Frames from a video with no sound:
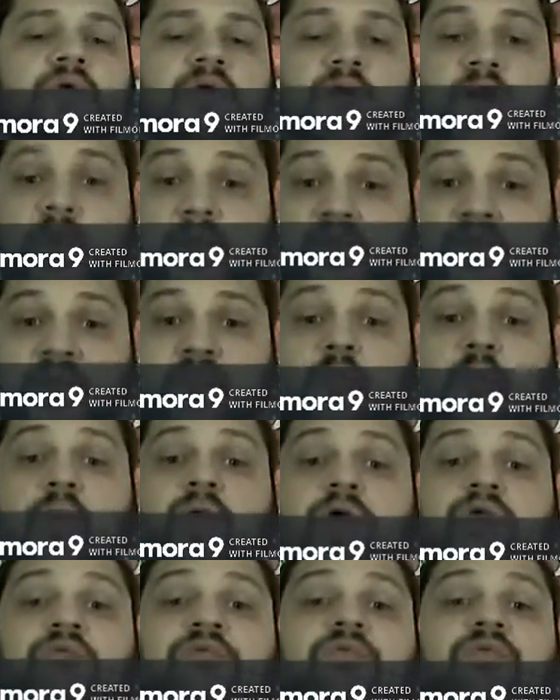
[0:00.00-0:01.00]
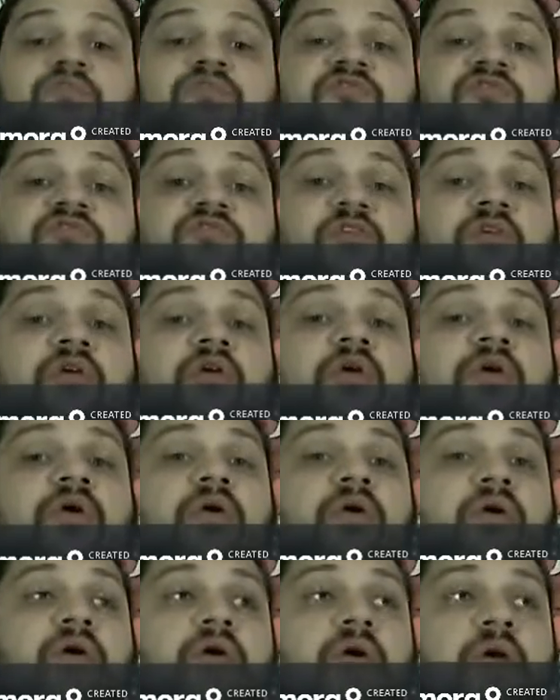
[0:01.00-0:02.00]
company wants to
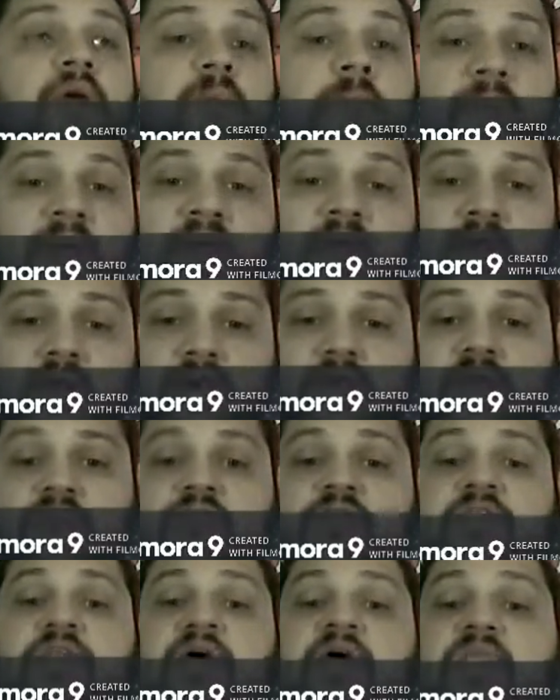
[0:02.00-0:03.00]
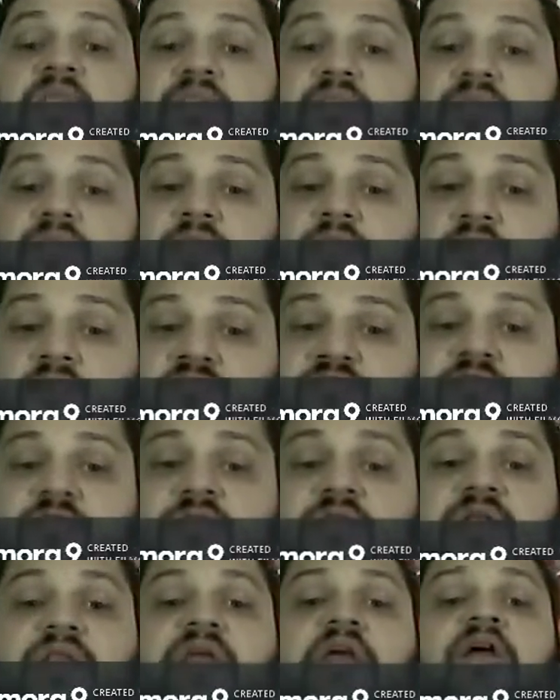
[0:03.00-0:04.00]
ensure parents that they're
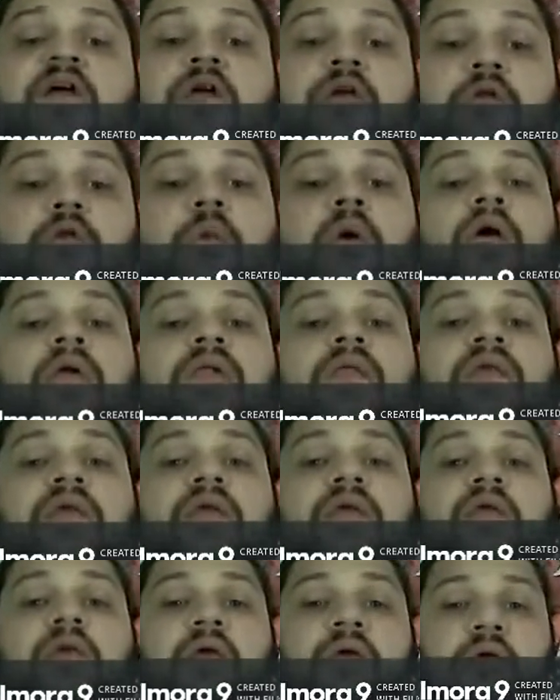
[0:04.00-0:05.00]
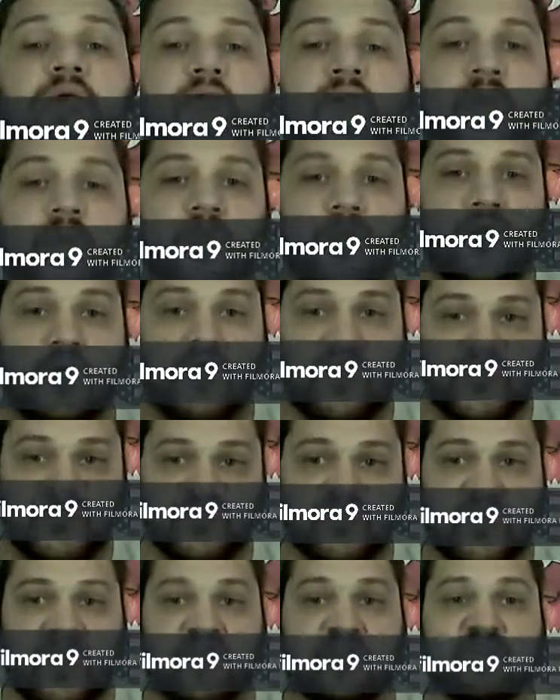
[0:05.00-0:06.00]
still getting a good quality
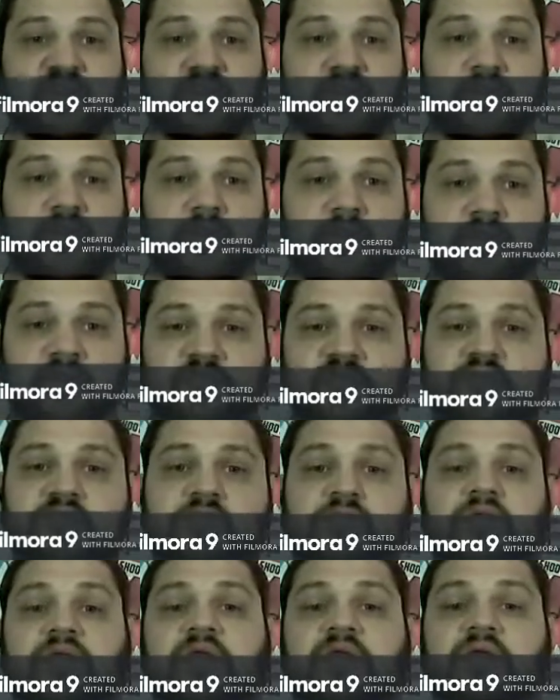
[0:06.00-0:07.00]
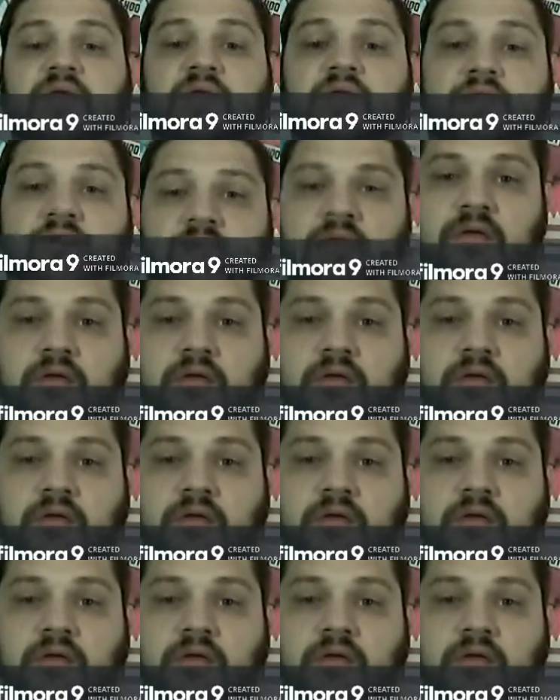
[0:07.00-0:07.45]
education, that they're still getting